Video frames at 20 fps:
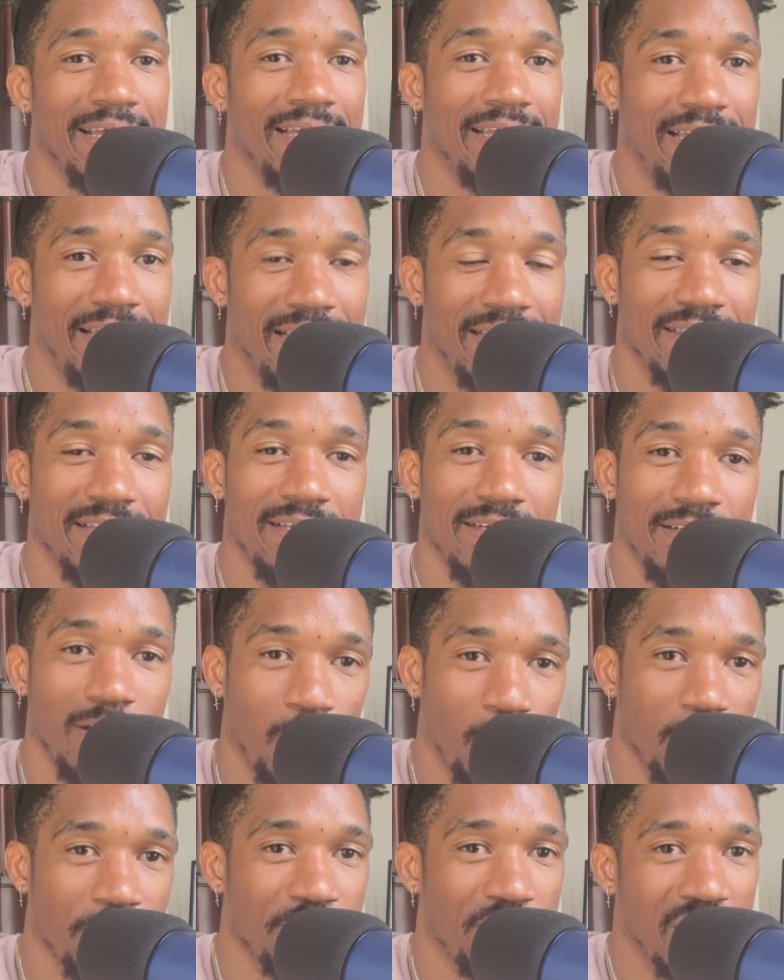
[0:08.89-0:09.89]
hit the
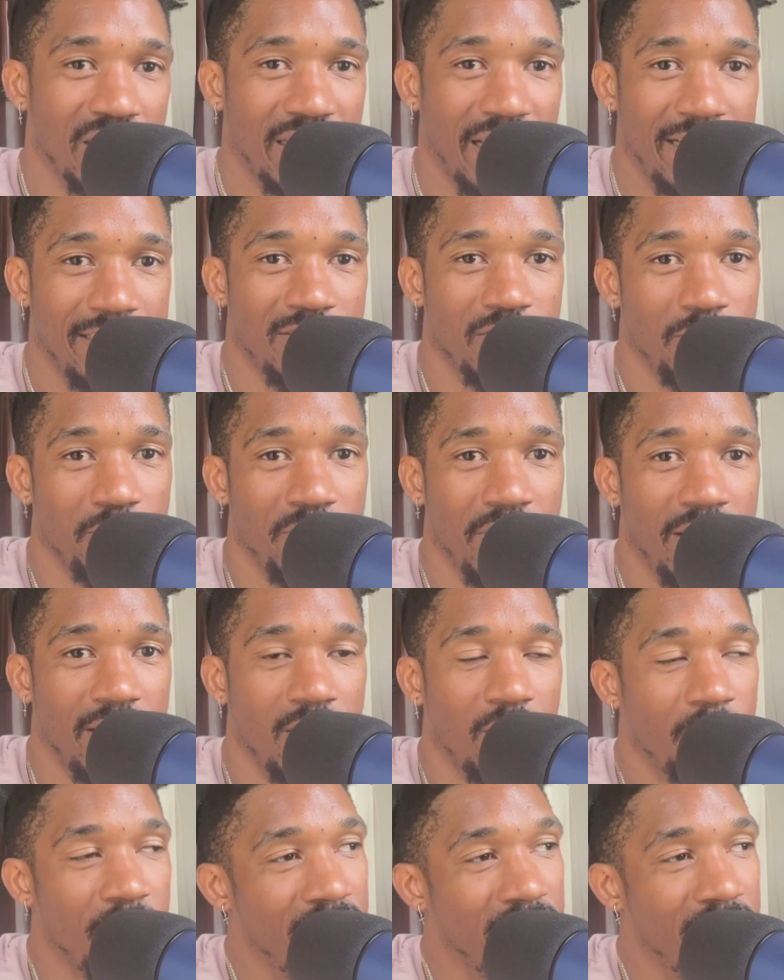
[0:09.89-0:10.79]
notification bell,